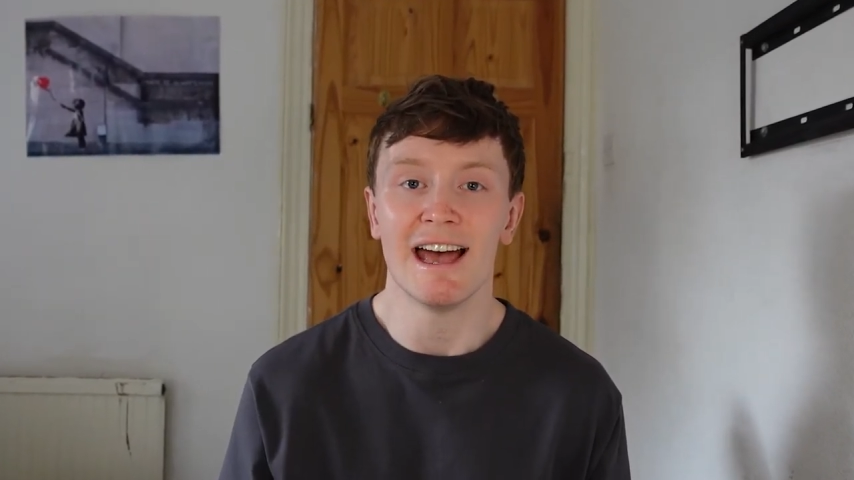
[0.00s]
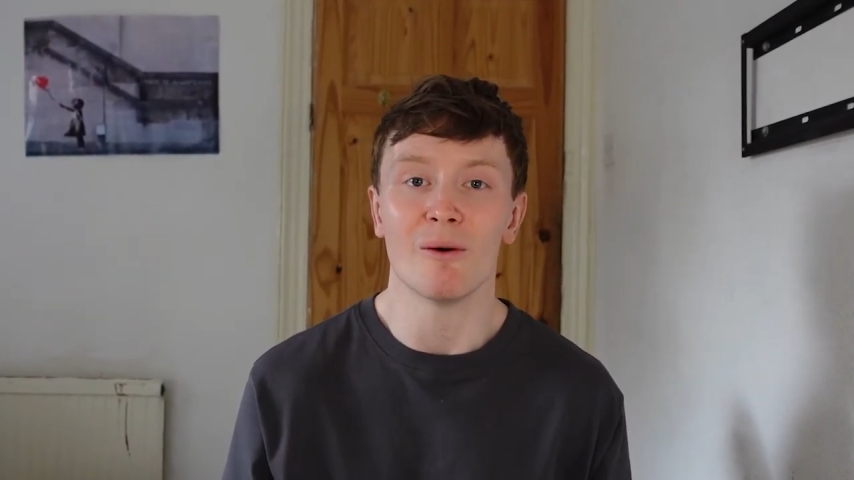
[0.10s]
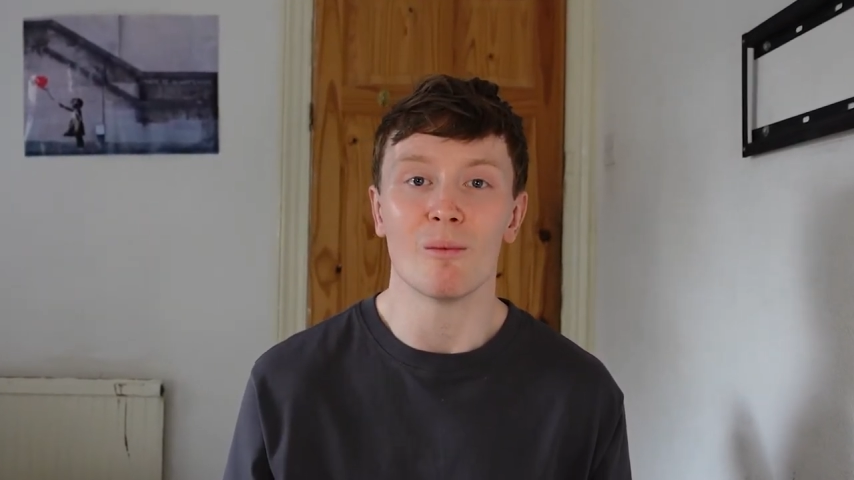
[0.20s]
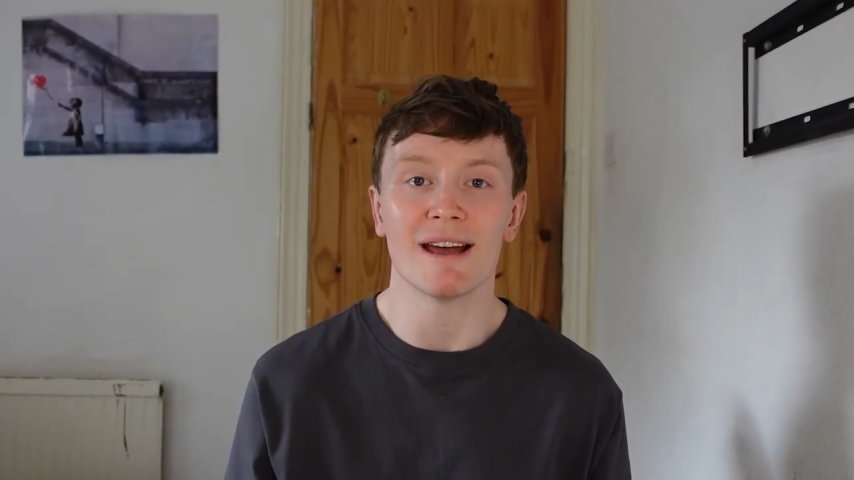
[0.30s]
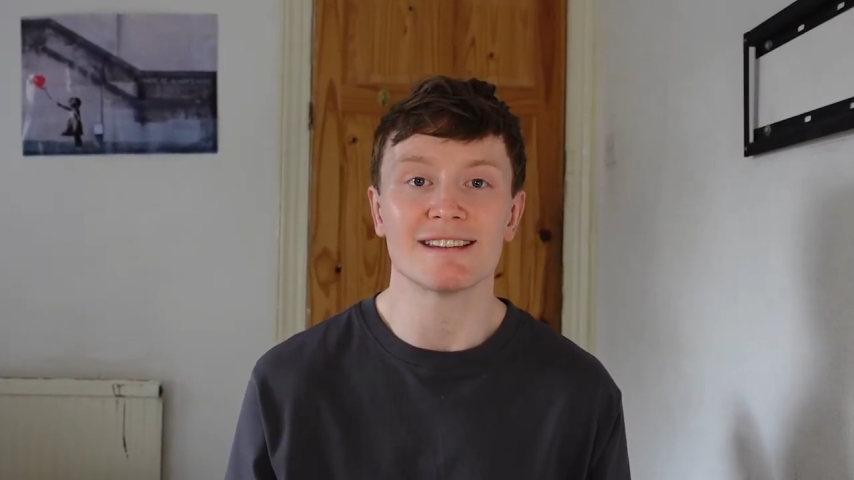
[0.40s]

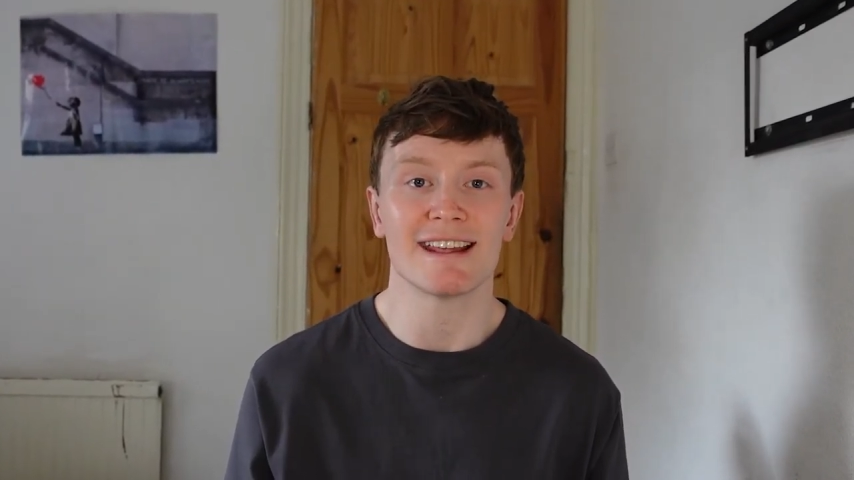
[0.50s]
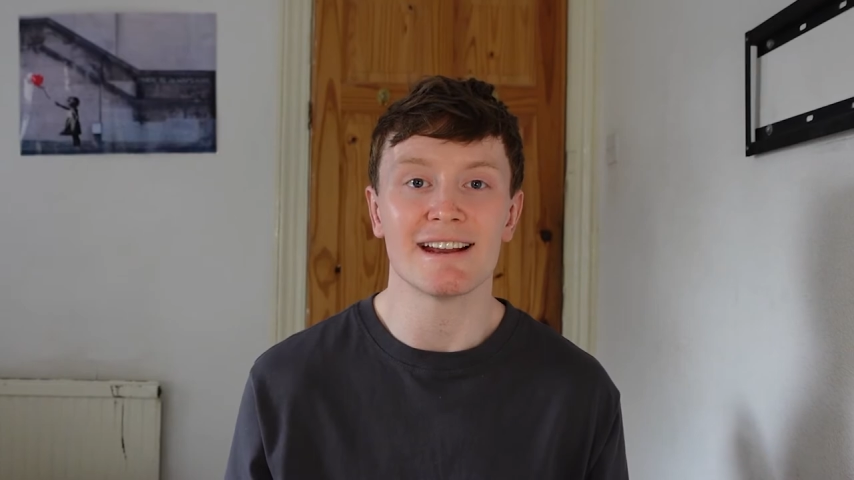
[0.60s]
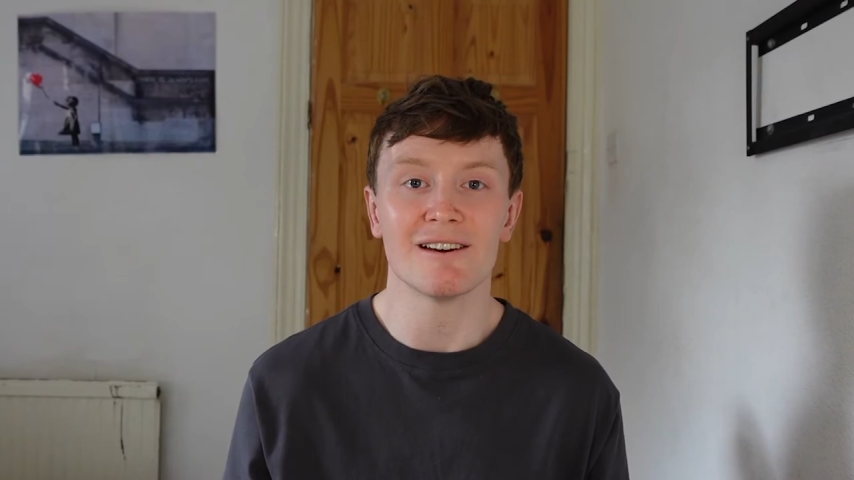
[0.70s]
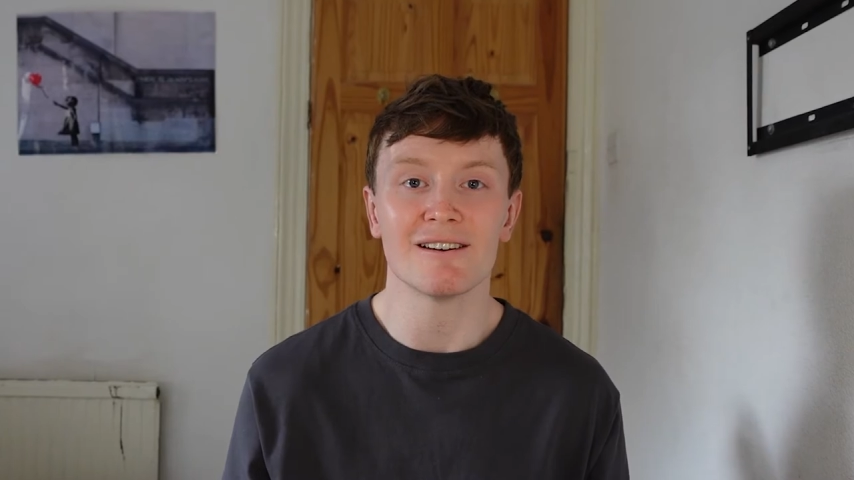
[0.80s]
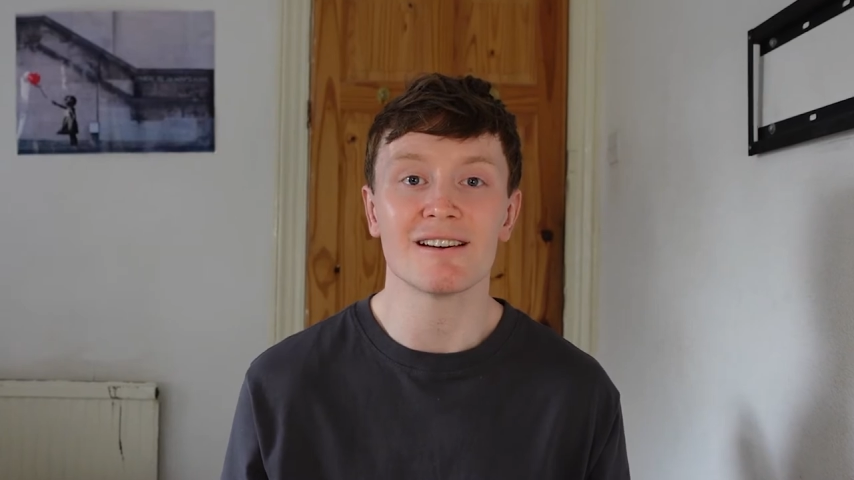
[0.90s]
And where do
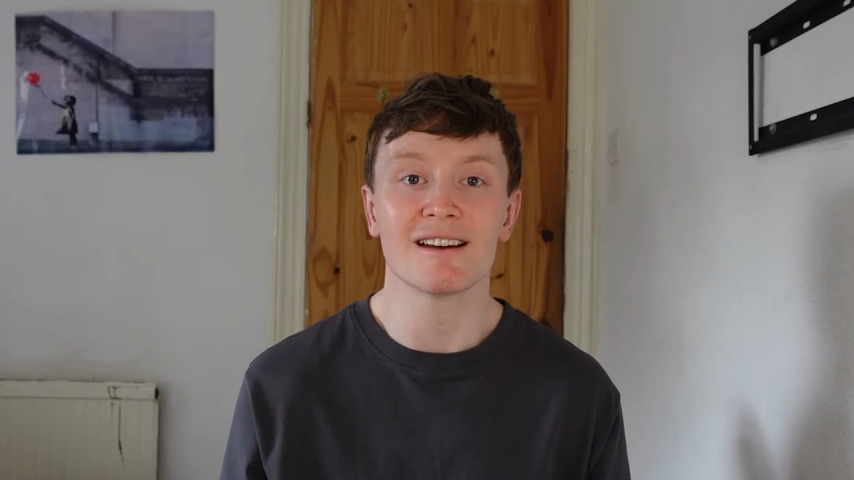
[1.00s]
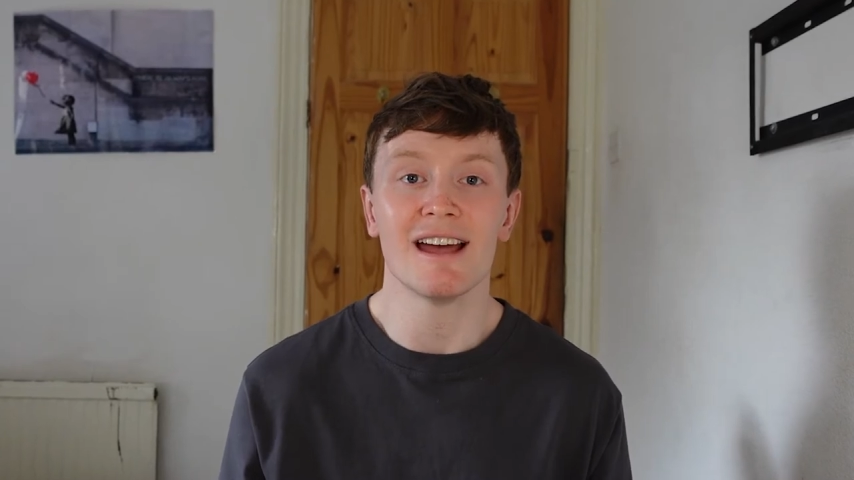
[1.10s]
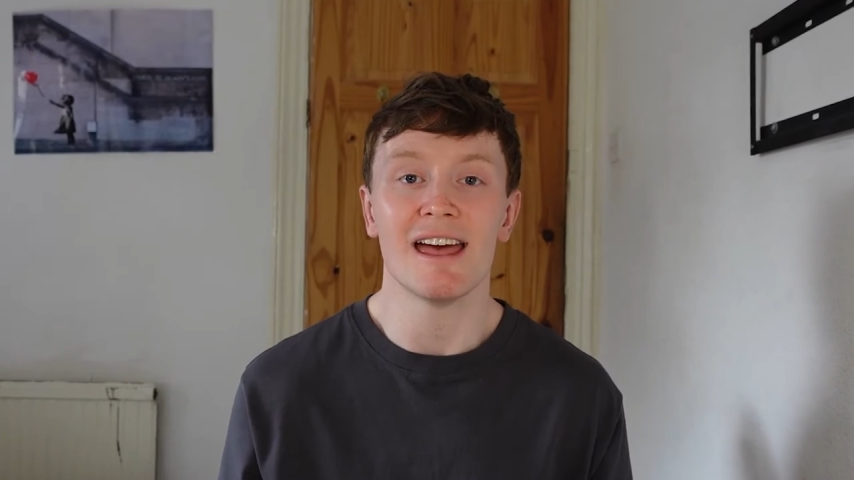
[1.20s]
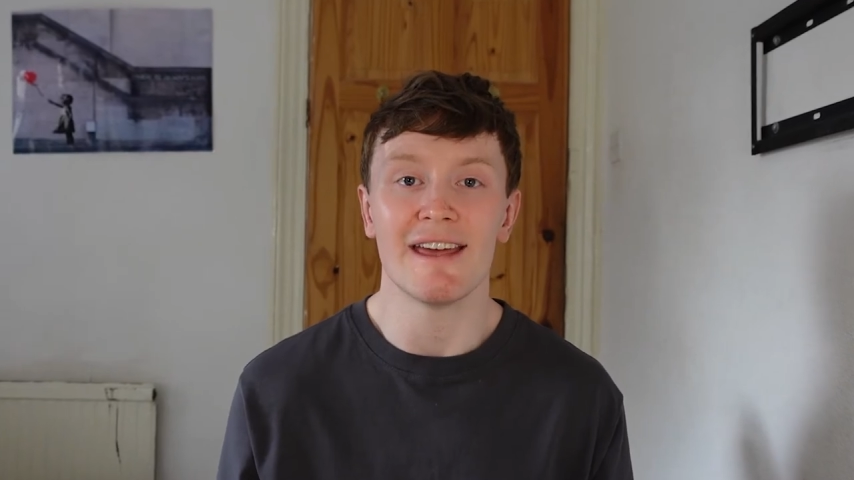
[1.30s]
they look?